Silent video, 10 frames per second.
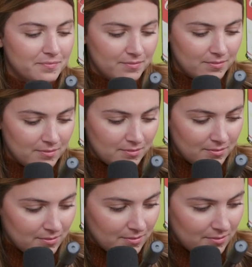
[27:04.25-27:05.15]

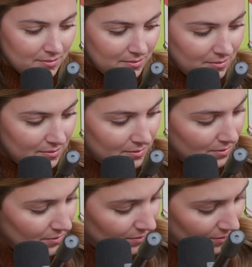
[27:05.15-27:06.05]

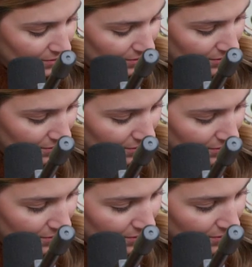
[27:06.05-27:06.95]

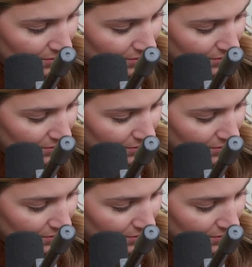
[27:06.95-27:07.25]
The person shown says nothing.